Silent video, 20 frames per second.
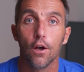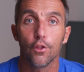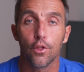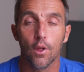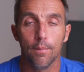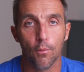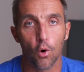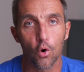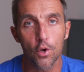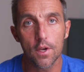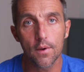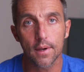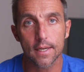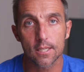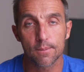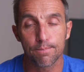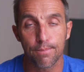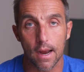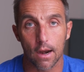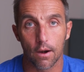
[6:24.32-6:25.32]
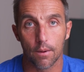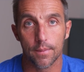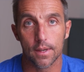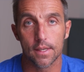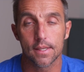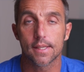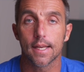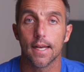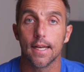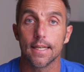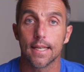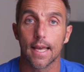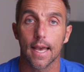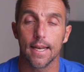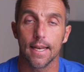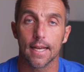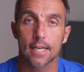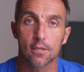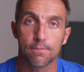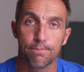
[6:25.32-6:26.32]
The more you experiment and
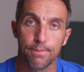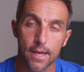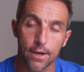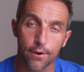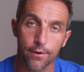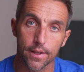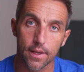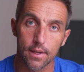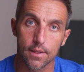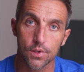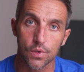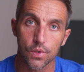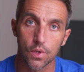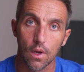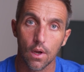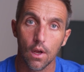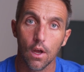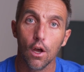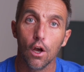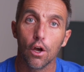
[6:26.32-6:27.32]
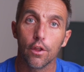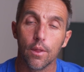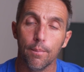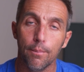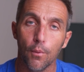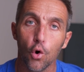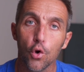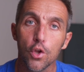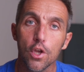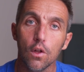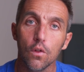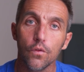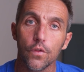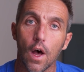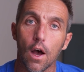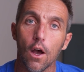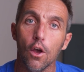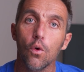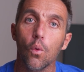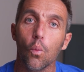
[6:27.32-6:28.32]
gain experience, the more you'll
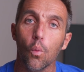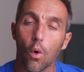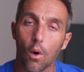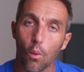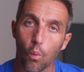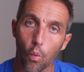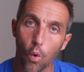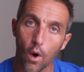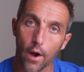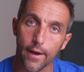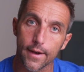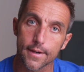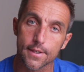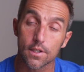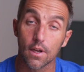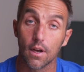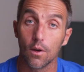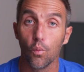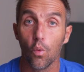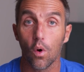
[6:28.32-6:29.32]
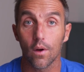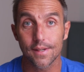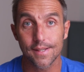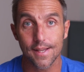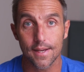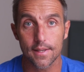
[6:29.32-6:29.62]
know what works and what